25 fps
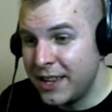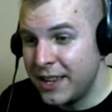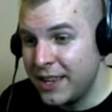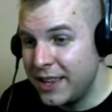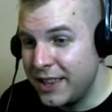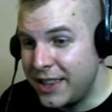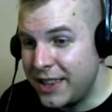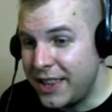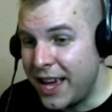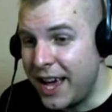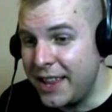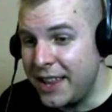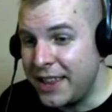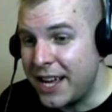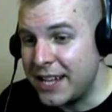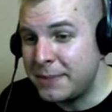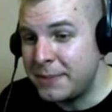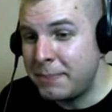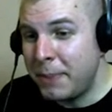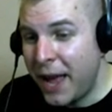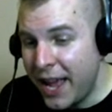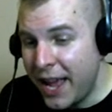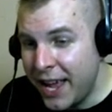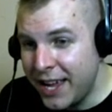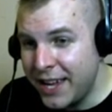That, that's
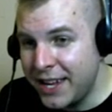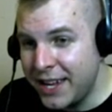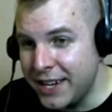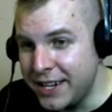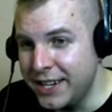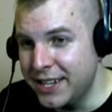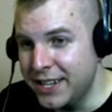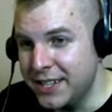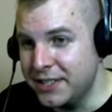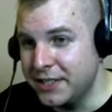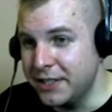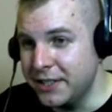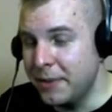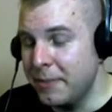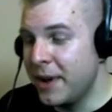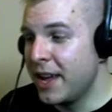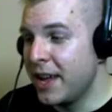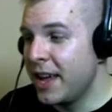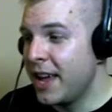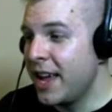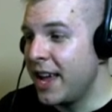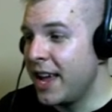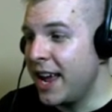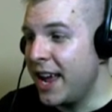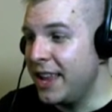paganism.
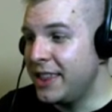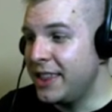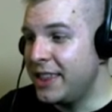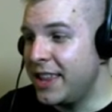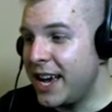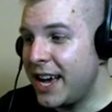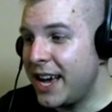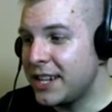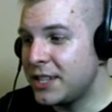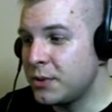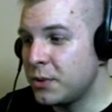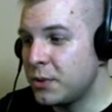And that's